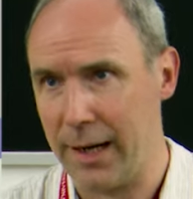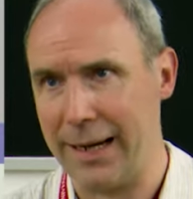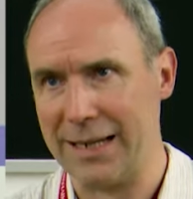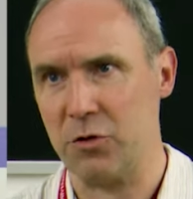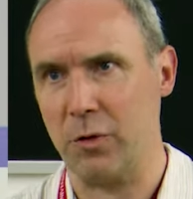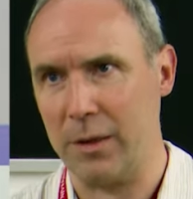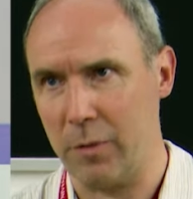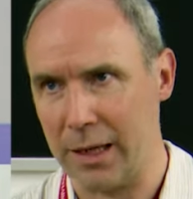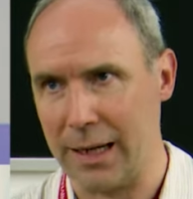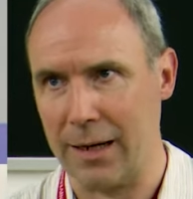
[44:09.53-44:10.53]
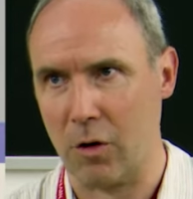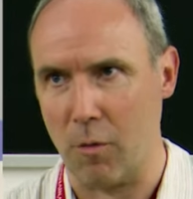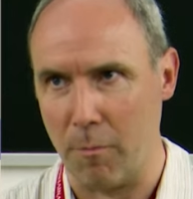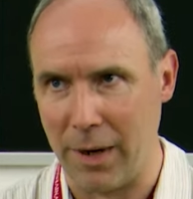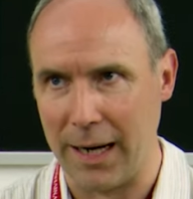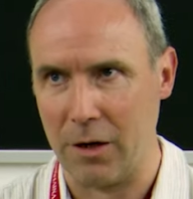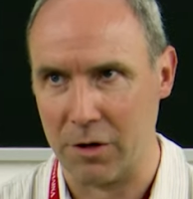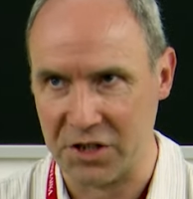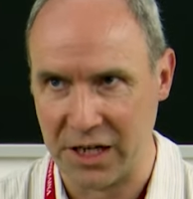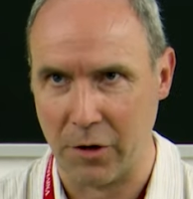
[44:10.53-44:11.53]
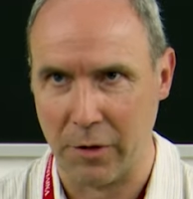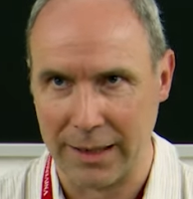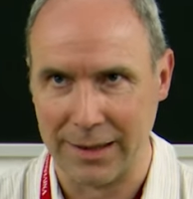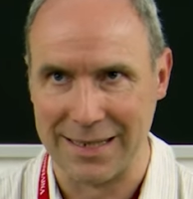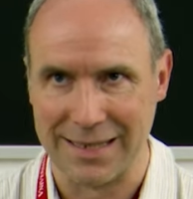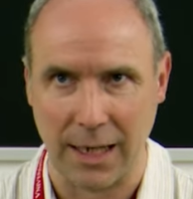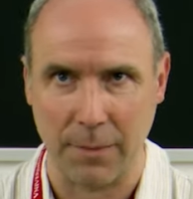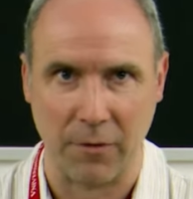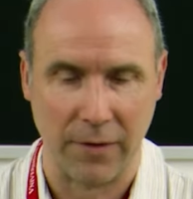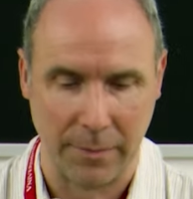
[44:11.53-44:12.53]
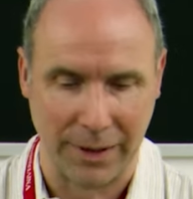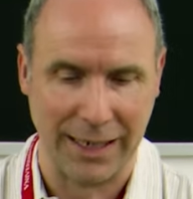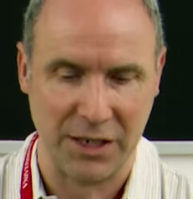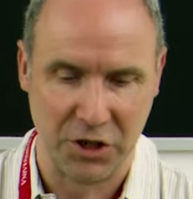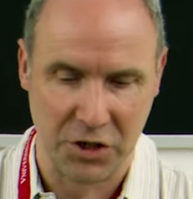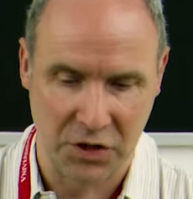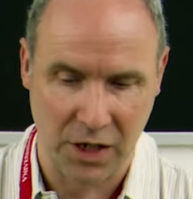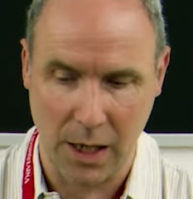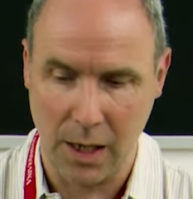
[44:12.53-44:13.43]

and actually we can compile or generate this type of applications